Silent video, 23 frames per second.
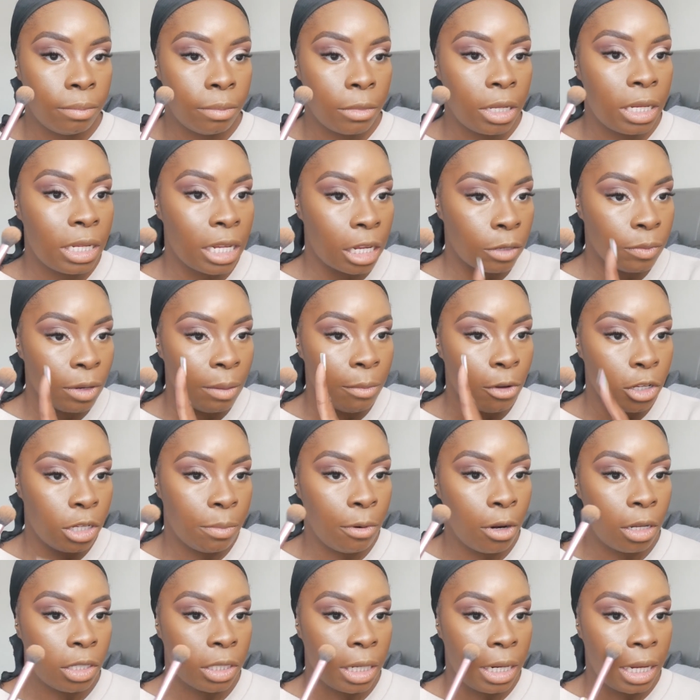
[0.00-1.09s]
because that's where most of the
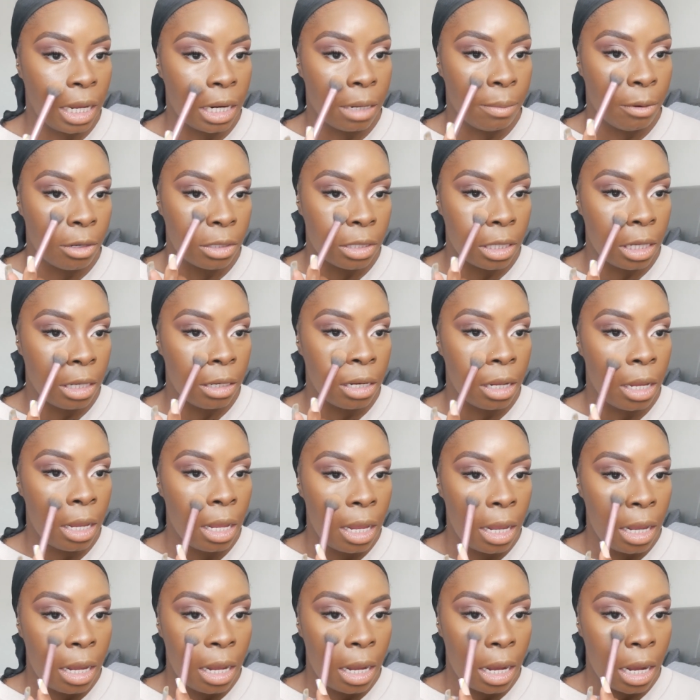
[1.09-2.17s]
product's gonna get deposited.
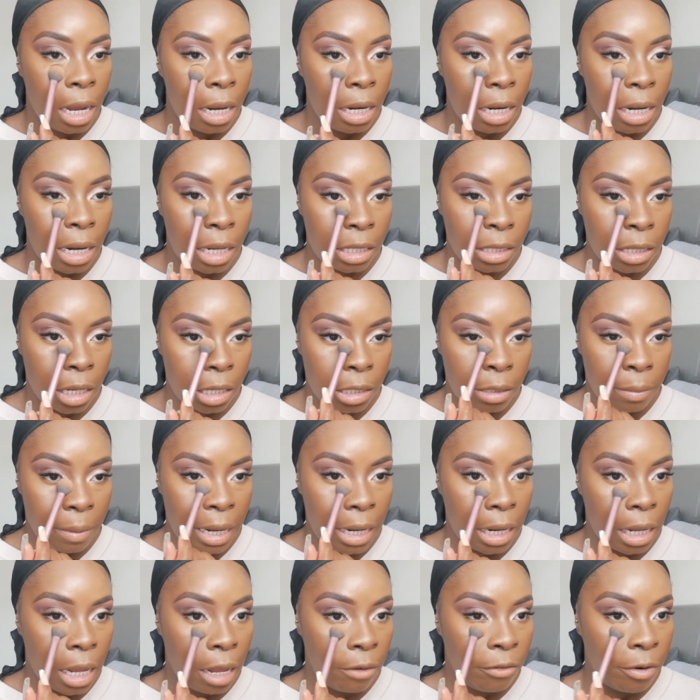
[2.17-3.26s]
And then I start to
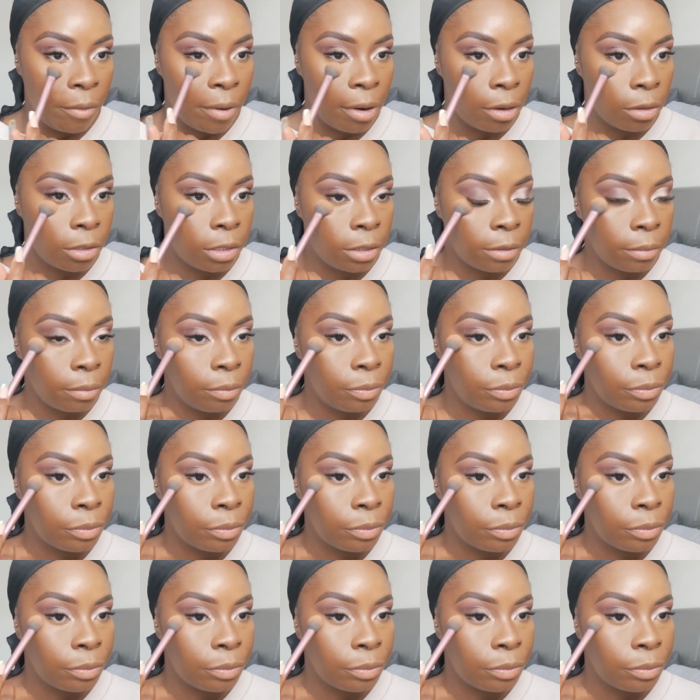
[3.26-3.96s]
pat it everywhere else.